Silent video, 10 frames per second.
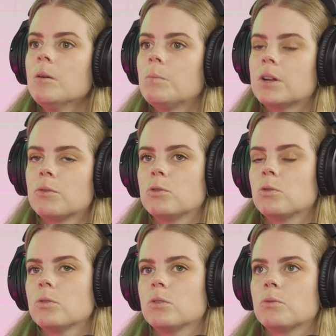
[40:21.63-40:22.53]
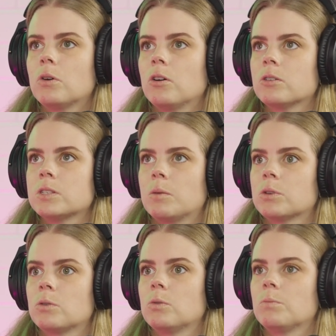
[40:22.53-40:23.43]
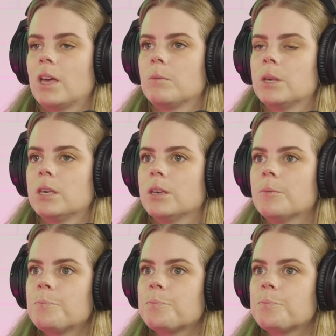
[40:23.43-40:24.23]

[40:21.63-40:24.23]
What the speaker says: But if you are someone who maybe